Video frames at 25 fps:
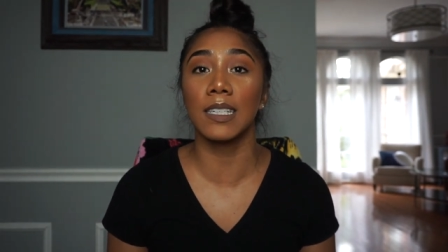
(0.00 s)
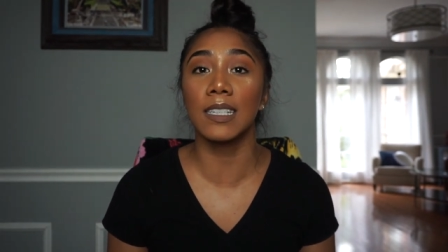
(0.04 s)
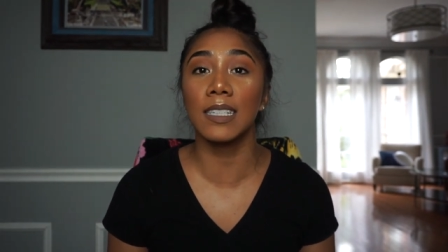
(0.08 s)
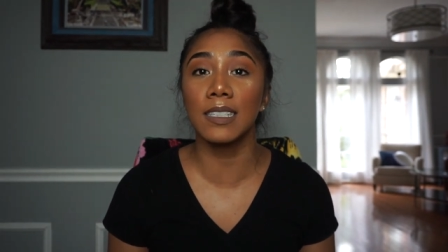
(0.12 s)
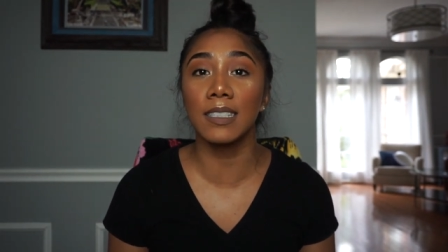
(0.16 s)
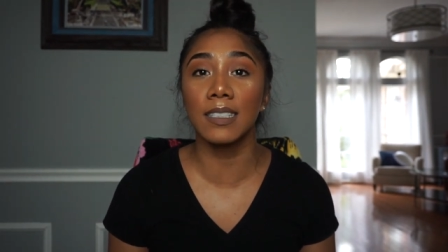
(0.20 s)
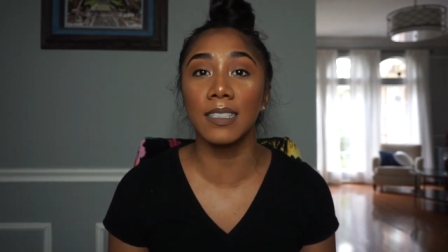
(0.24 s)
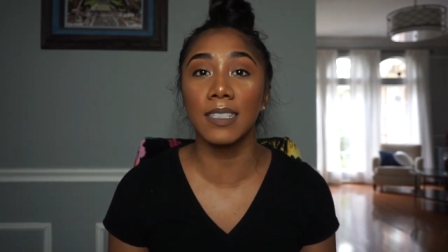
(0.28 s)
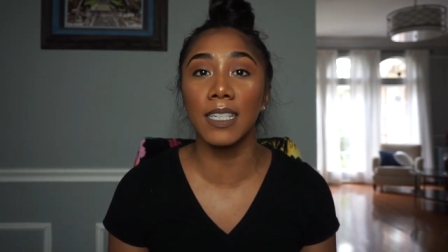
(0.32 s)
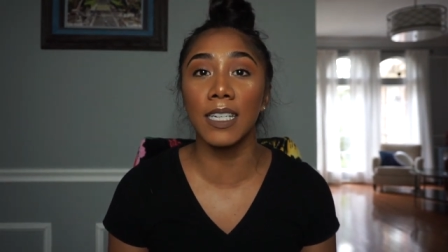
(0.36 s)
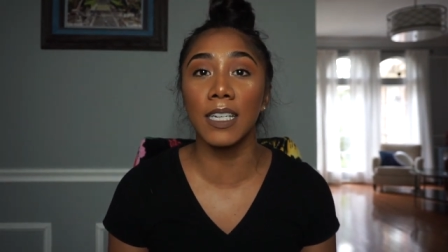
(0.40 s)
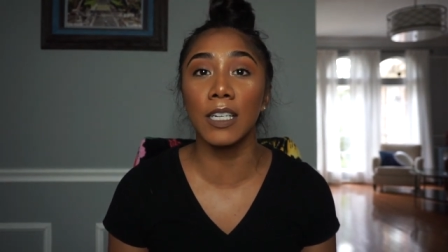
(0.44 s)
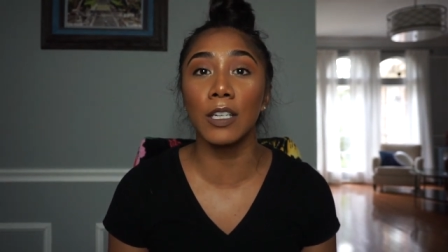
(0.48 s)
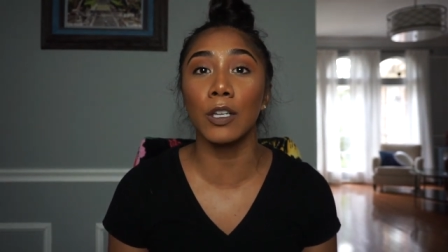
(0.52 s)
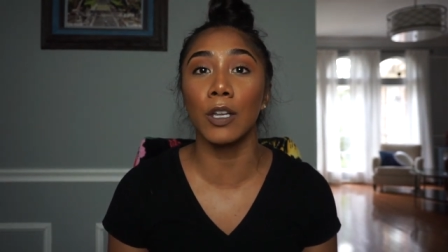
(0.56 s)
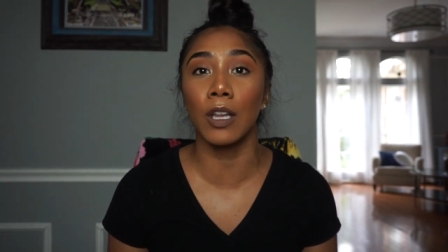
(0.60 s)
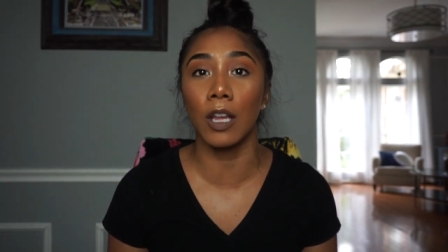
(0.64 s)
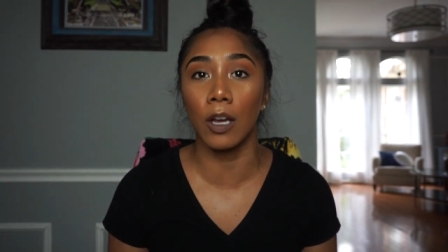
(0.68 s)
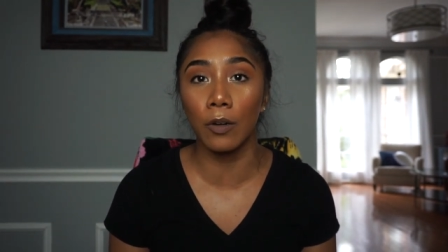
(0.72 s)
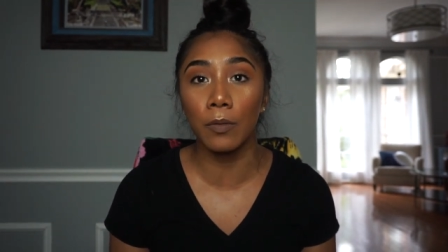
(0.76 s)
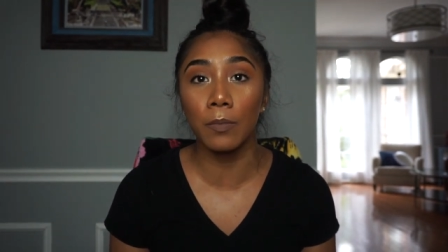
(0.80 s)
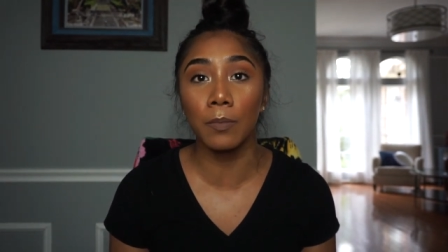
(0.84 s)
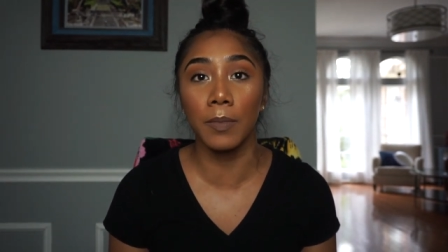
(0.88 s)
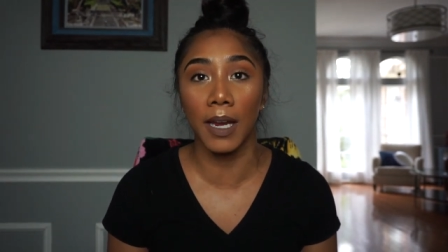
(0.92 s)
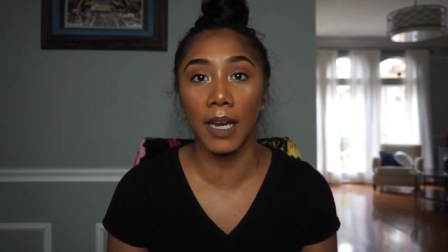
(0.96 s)
easy
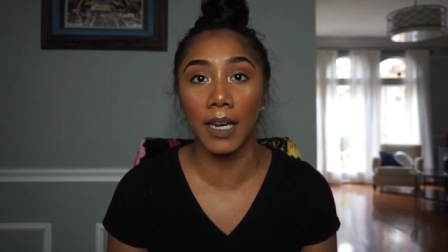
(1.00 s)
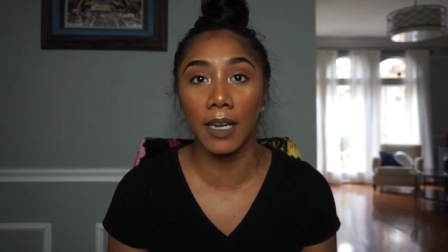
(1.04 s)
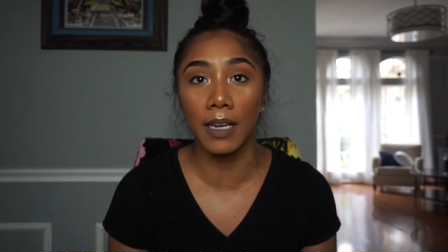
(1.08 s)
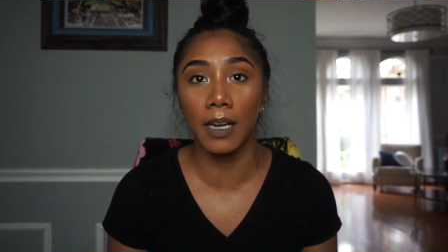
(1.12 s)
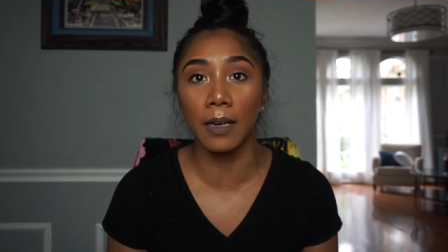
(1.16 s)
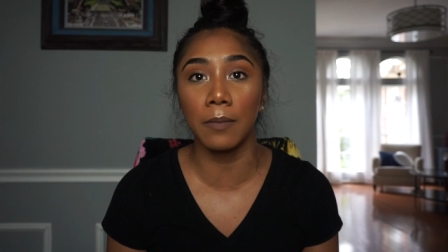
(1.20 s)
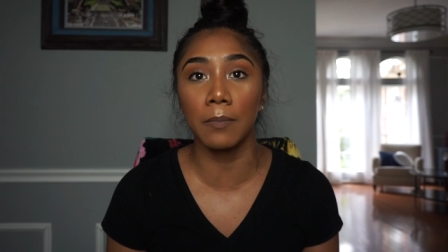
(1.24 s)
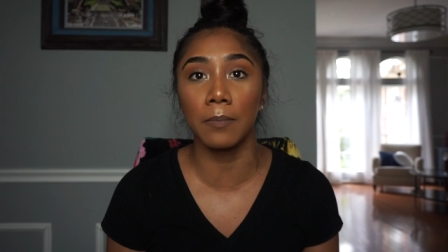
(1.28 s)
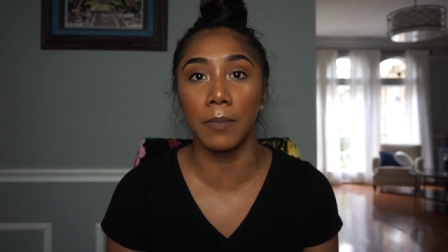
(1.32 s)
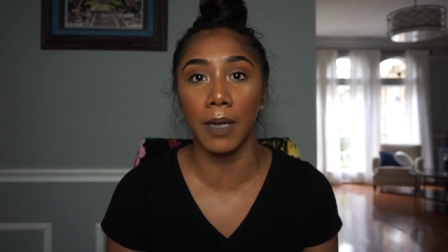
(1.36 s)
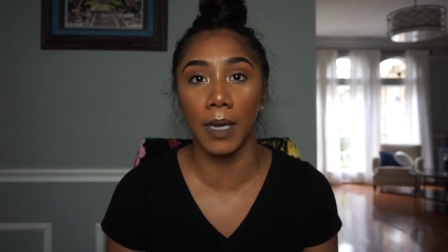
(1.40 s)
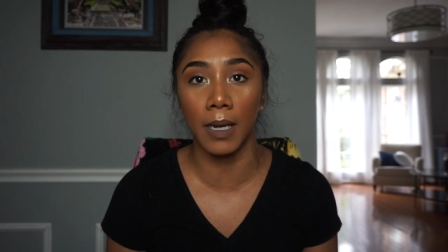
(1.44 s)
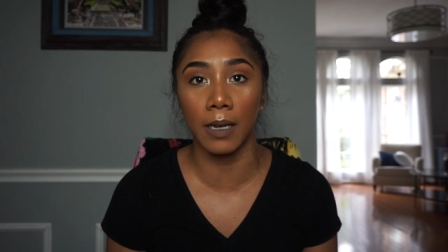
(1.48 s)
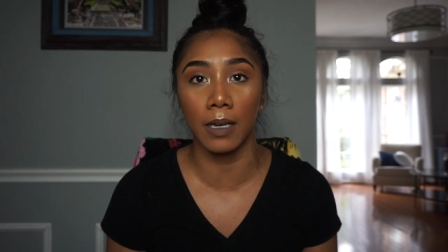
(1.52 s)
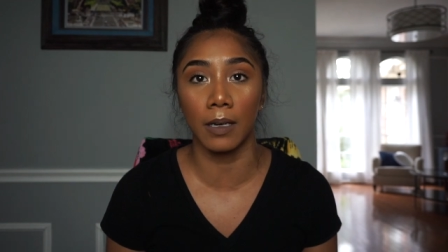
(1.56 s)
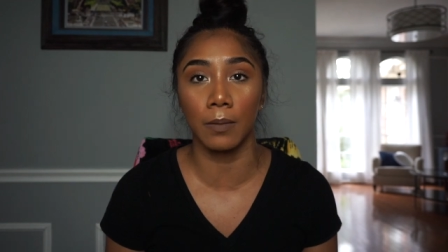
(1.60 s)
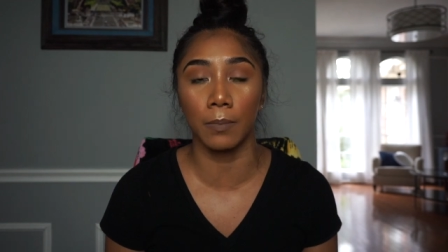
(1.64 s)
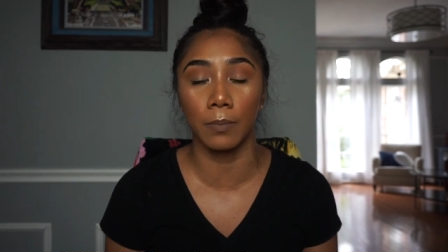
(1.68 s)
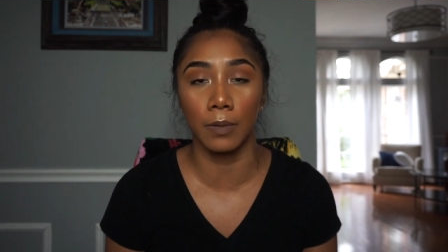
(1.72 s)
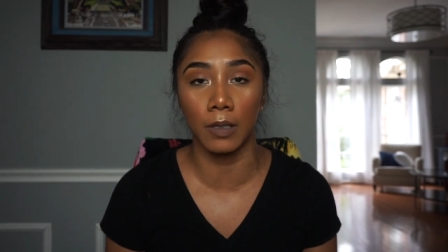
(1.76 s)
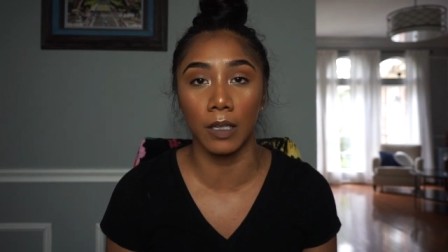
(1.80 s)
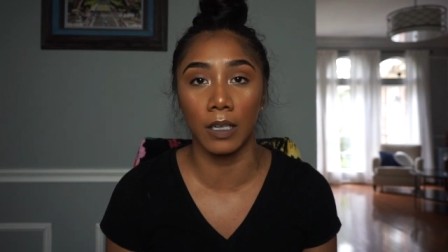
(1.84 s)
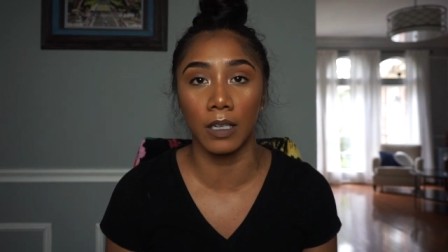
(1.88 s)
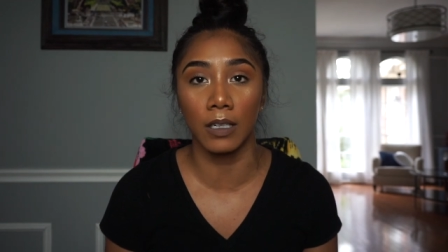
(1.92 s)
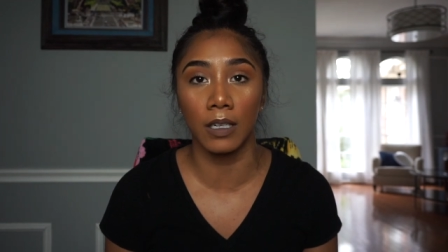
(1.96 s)
no
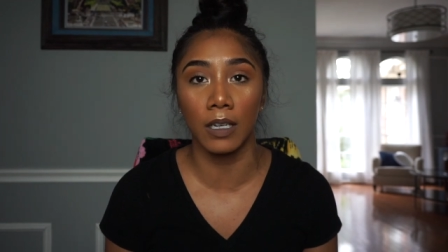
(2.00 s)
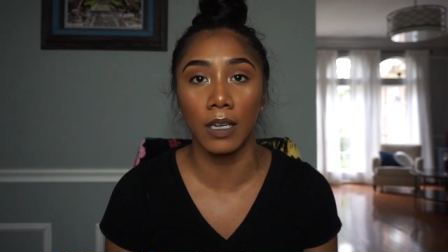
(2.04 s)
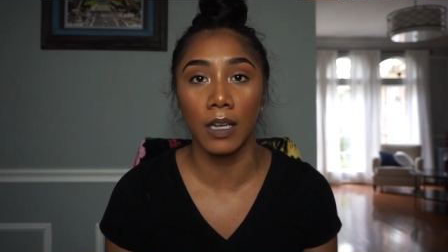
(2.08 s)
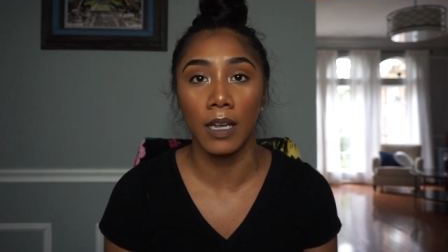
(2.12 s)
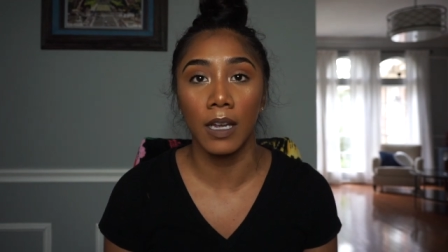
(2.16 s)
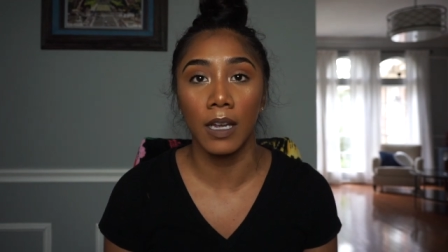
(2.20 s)
makeup look.